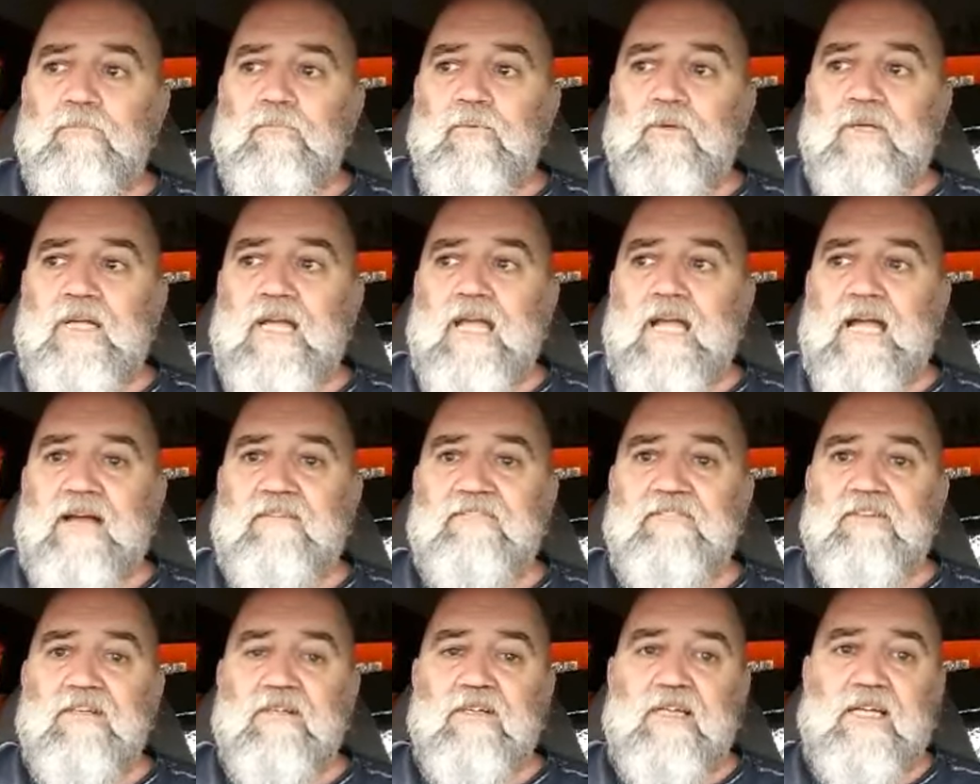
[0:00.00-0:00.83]
We
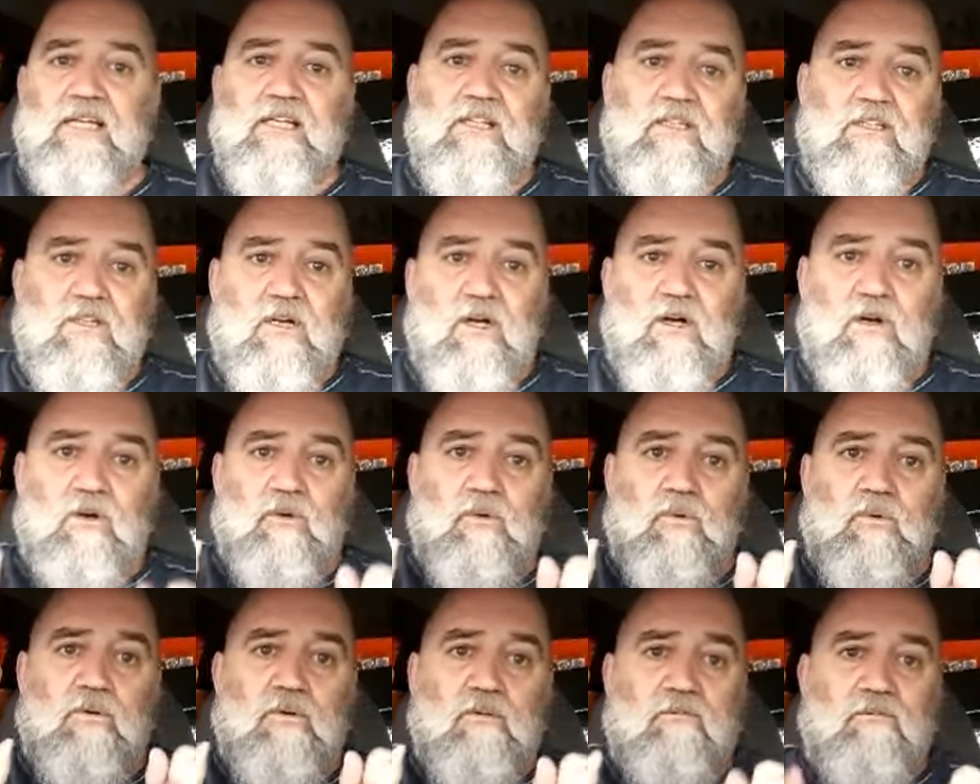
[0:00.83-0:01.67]
have to let
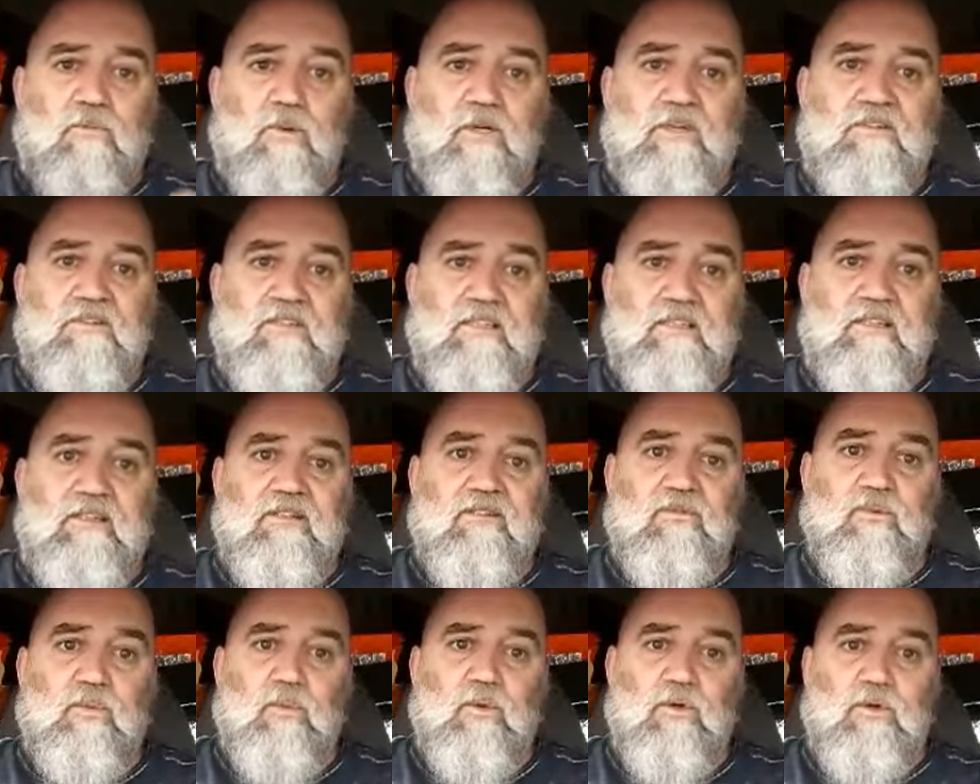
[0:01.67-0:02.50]
go of what's in
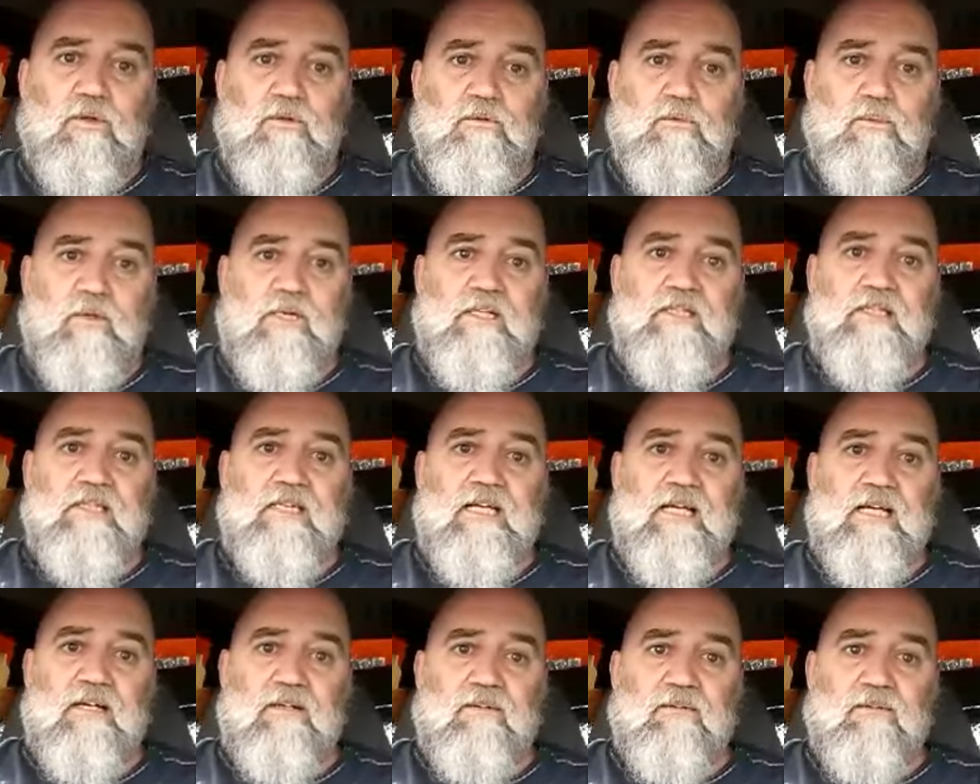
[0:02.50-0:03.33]
this world right
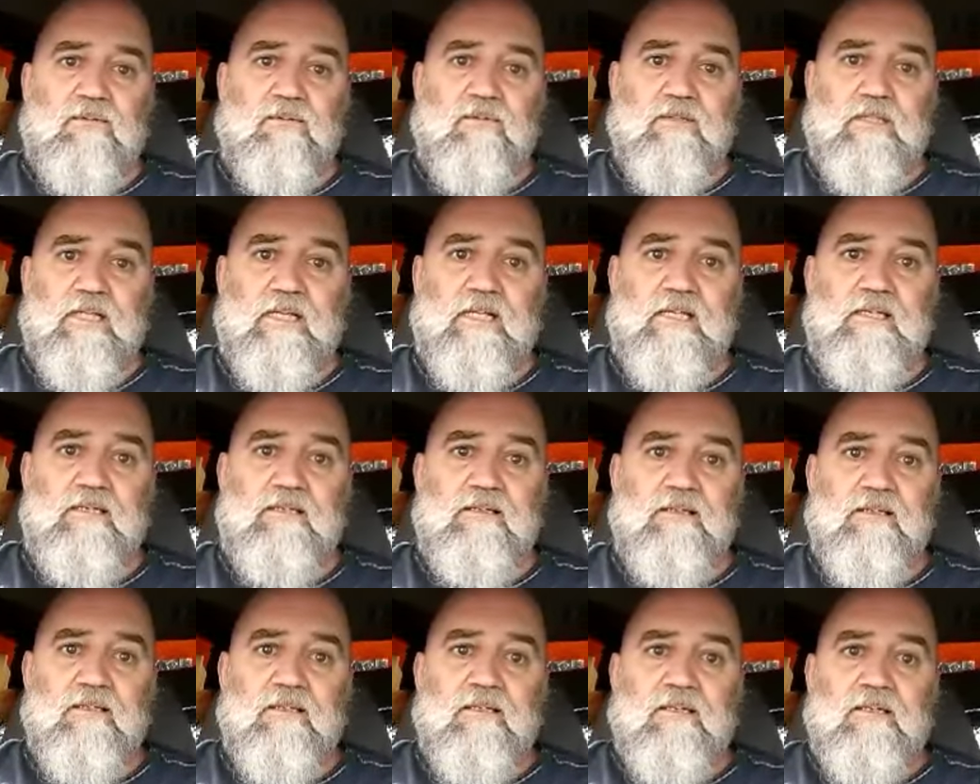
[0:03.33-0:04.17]
now, okay?